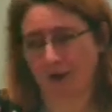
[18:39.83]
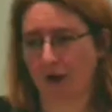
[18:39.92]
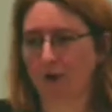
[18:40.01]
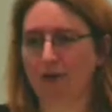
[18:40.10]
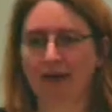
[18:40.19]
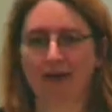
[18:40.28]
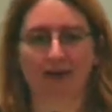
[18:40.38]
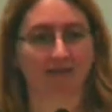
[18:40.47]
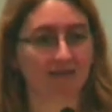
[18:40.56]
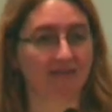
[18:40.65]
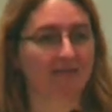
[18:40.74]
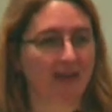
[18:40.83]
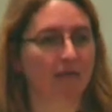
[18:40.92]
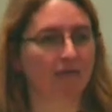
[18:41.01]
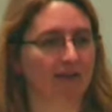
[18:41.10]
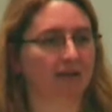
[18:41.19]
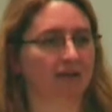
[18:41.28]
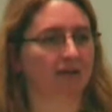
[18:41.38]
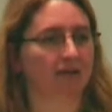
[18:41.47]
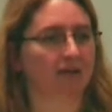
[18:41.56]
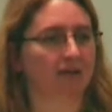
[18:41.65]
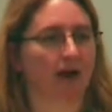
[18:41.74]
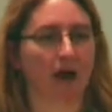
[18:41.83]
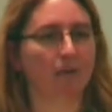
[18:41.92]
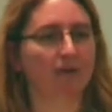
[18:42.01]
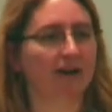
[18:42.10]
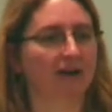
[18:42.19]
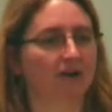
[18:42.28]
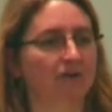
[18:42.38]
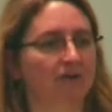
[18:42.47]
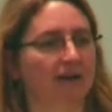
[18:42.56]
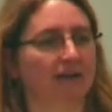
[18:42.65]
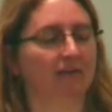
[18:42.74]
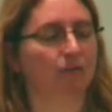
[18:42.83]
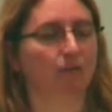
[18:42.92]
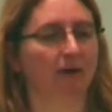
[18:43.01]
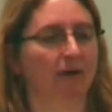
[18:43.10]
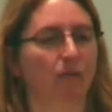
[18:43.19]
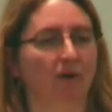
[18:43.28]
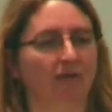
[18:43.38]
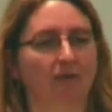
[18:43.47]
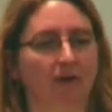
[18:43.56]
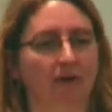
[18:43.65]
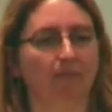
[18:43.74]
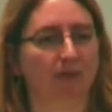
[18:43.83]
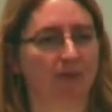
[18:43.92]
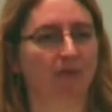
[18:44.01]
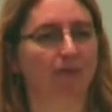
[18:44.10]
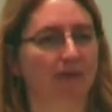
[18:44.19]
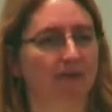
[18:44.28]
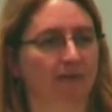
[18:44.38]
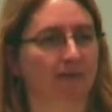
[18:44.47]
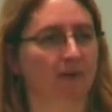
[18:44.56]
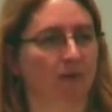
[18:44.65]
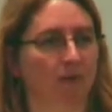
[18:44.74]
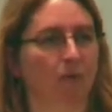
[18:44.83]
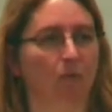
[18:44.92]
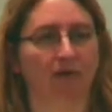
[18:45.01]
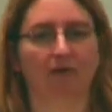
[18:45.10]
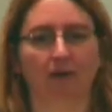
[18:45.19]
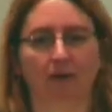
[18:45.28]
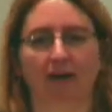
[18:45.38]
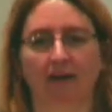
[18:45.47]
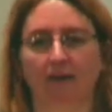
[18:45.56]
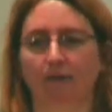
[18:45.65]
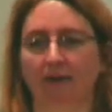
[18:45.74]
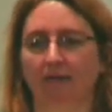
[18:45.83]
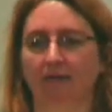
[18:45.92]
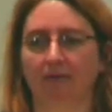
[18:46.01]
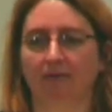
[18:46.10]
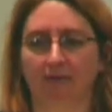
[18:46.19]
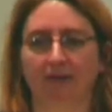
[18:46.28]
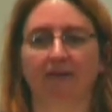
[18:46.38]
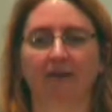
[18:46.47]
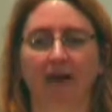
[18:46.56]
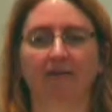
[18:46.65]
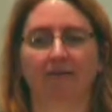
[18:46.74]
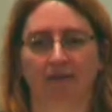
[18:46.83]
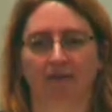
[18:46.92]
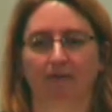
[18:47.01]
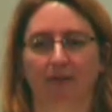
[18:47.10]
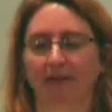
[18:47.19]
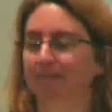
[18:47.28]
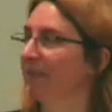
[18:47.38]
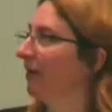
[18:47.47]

Okay, this is now standard. I would not do science where it wasn't going to be used by somebody where it wasn't interacting with end users. That's not fun for me.